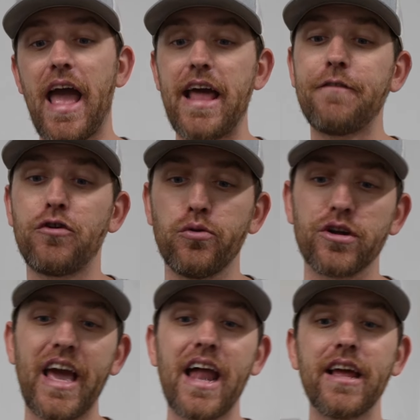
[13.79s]
and if you
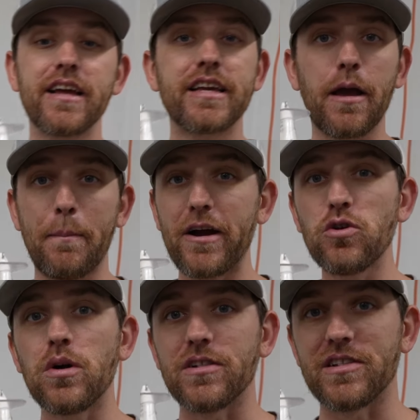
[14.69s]
look at it, compared
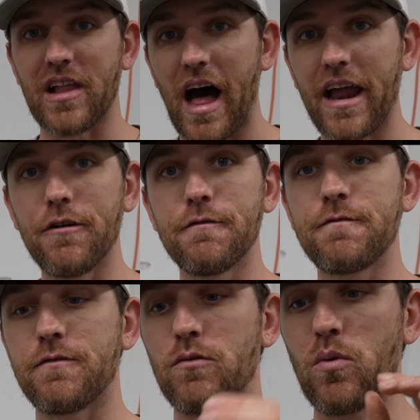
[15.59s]
to a lot
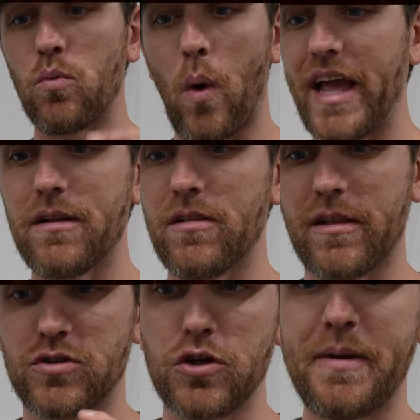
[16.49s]
of
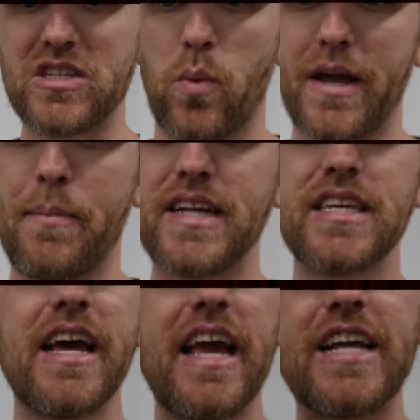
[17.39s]
2-piece wake
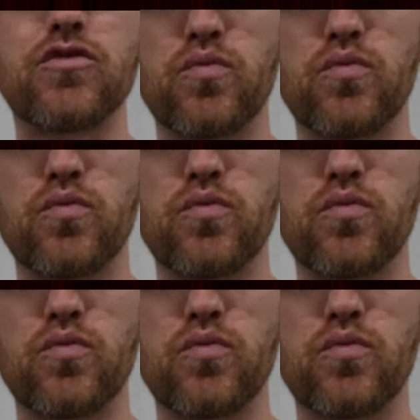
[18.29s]
baits, it's